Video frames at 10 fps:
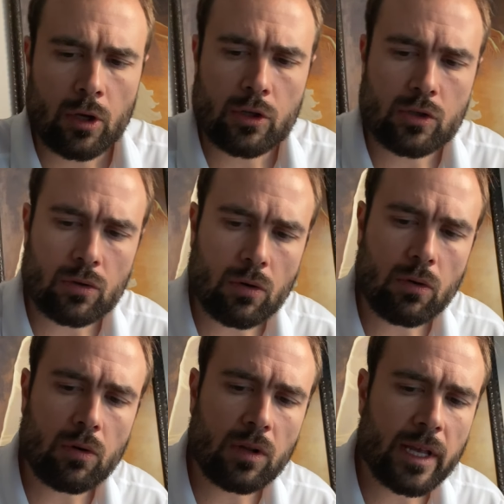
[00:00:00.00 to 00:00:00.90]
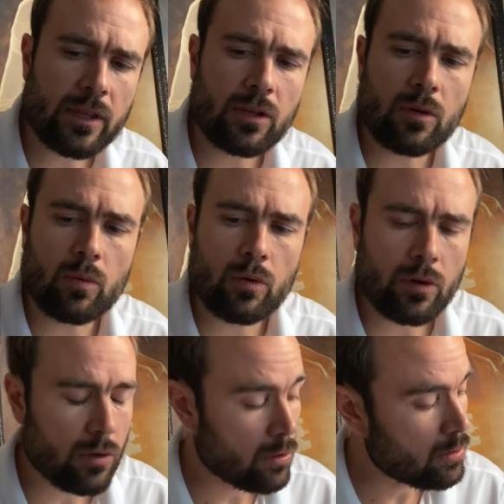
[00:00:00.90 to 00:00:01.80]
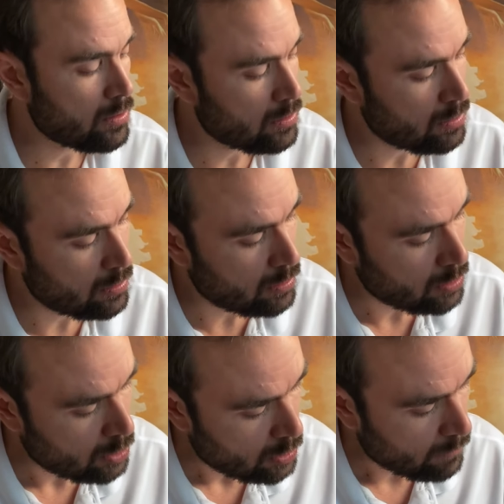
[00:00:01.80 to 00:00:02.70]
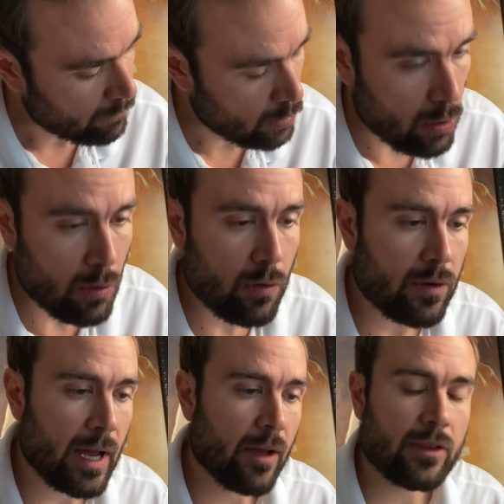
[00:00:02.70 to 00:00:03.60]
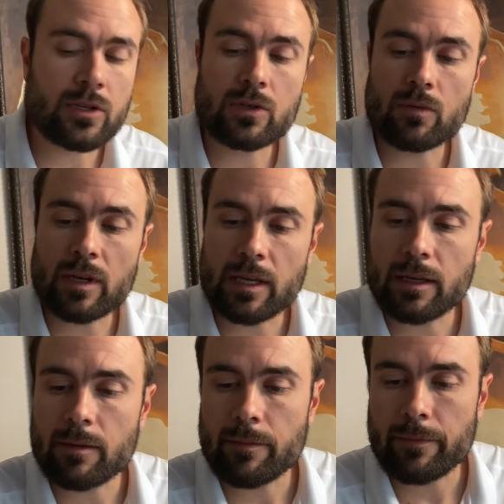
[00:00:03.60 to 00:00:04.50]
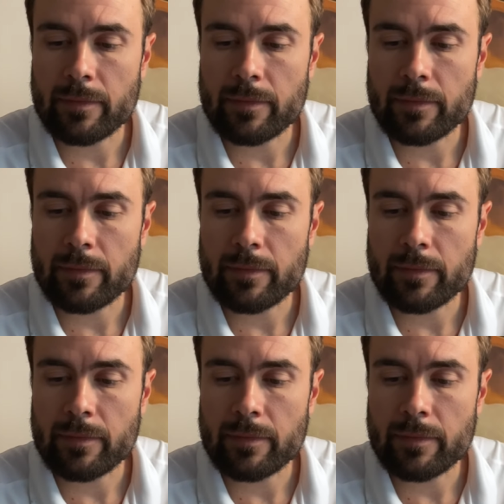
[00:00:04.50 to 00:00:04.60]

So let the words flow down the stream